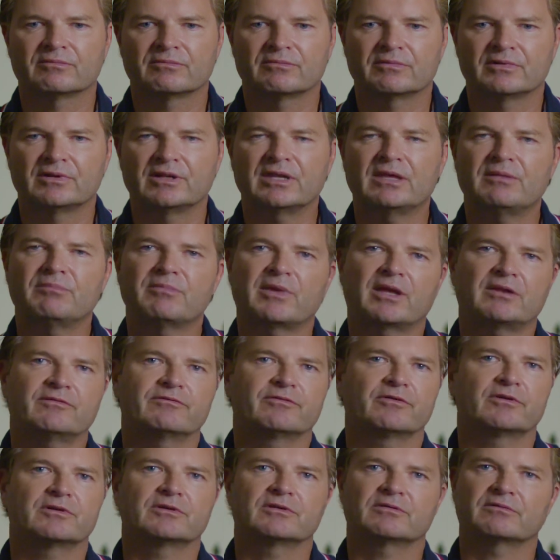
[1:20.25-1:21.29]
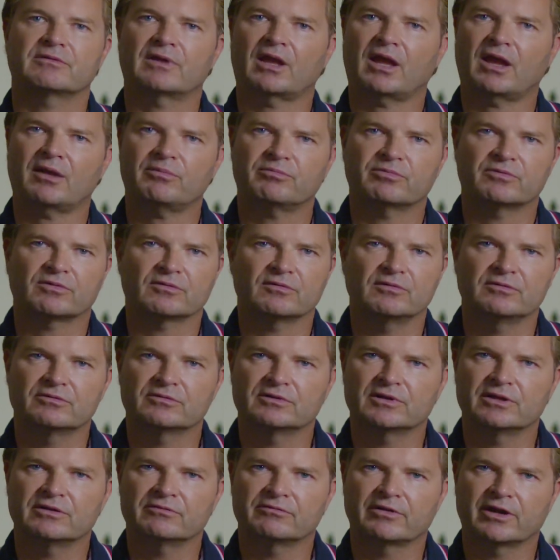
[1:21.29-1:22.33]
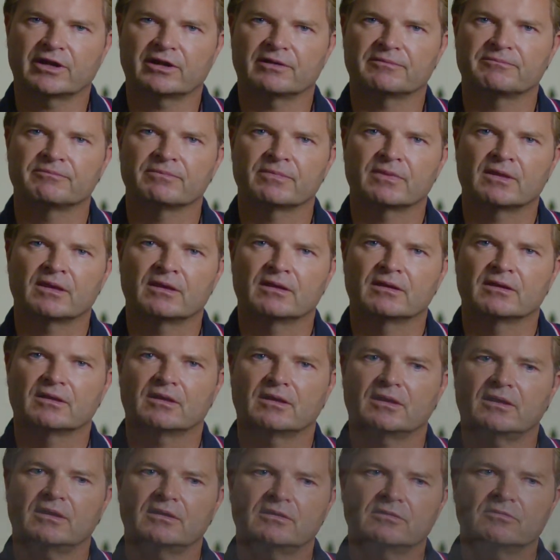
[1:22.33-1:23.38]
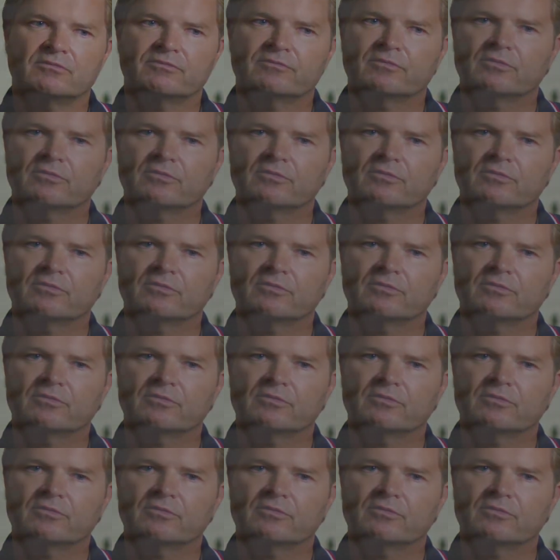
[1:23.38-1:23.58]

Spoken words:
Lee Medford, absolutely rare. And of